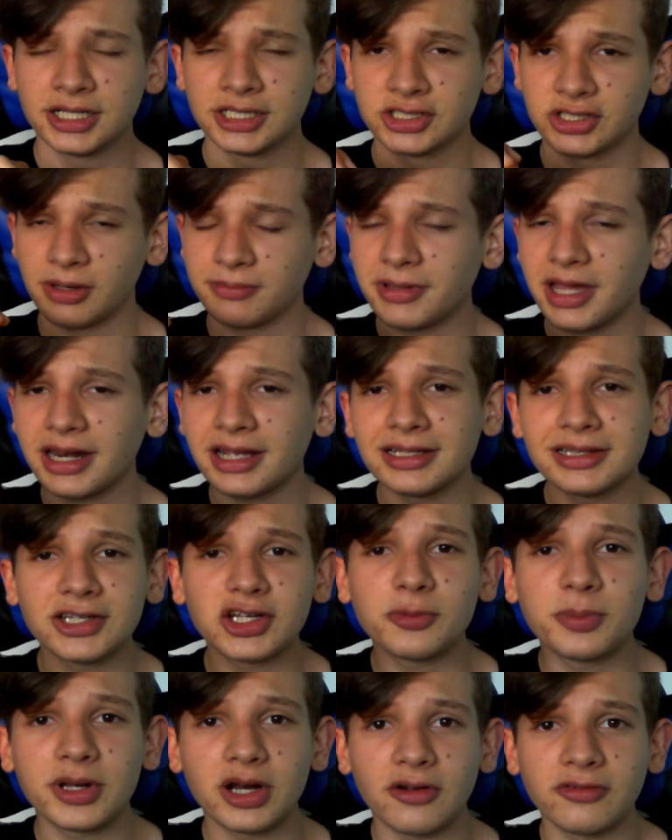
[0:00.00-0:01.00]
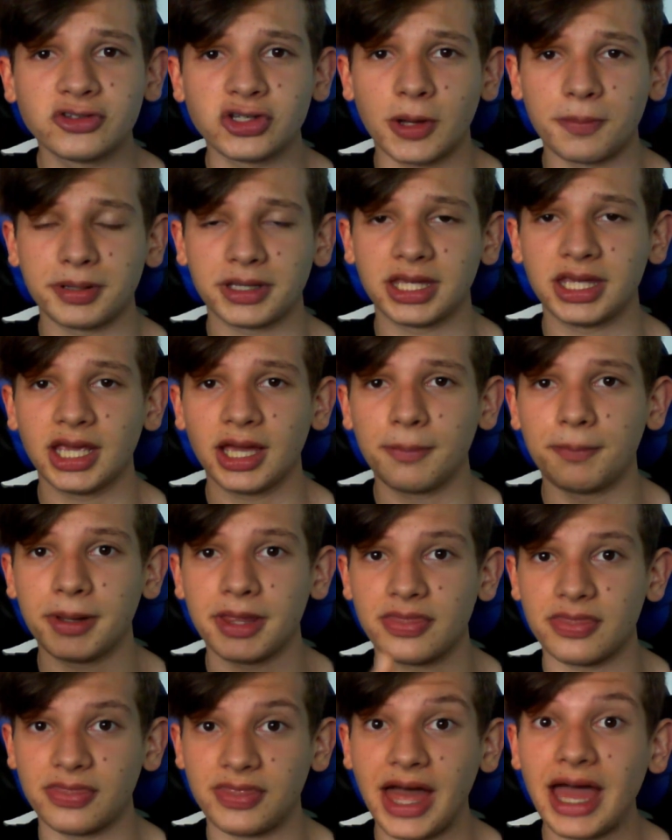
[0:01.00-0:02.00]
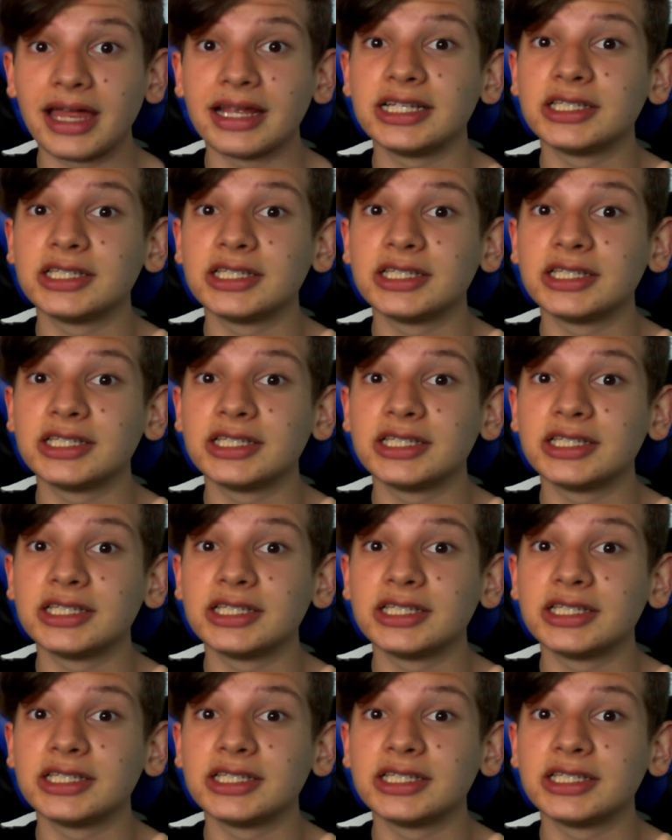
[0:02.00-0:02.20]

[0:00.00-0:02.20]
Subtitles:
So I'm getting a little bit off topic here, but that